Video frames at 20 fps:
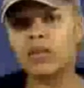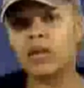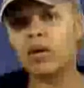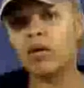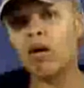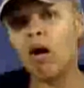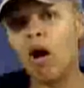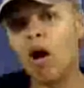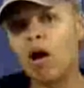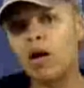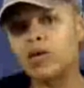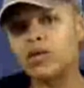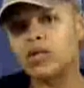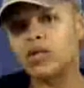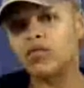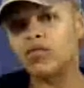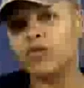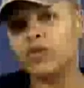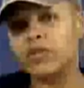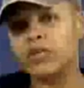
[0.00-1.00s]
there are
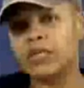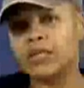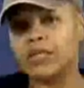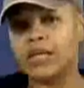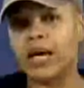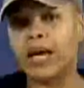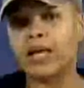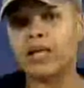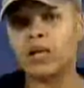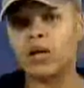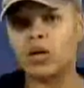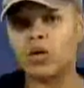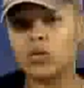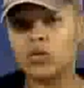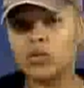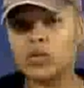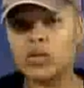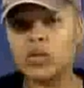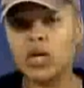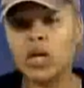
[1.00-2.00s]
different
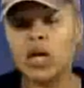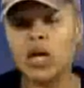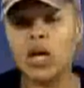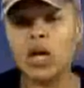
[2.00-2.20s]
silos.